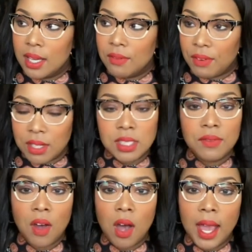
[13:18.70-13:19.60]
First of
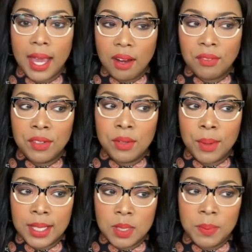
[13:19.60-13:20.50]
all, every
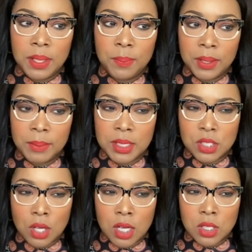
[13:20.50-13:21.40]
recipe pretty much
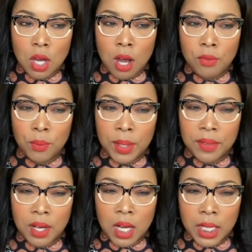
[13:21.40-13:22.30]
starts off with
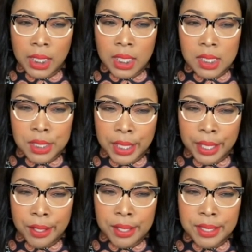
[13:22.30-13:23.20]
onions,
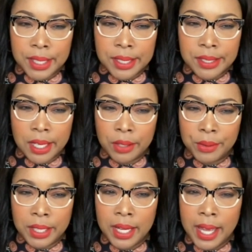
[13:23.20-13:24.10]
carrots, and
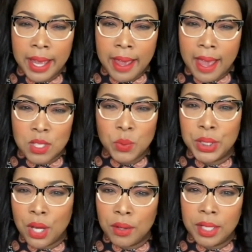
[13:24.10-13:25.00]
celery. As we
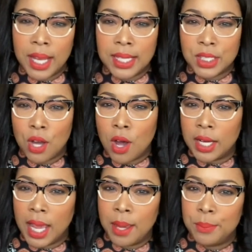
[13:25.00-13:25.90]
know, that's called
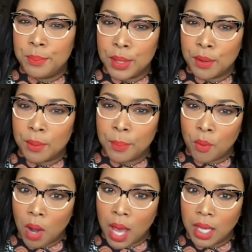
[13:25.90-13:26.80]
a
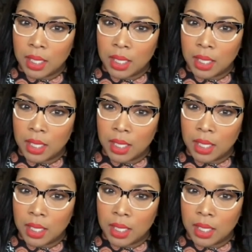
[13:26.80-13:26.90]
mirepoix.